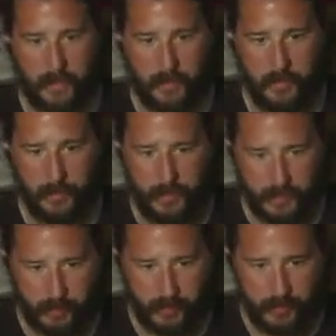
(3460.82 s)
Especially
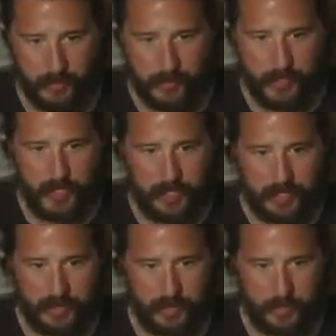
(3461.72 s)
when someone's
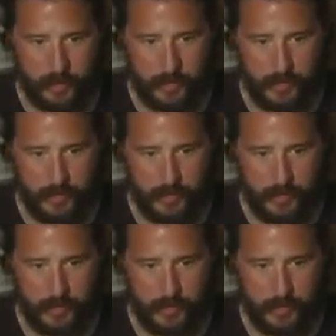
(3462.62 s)
talking sort of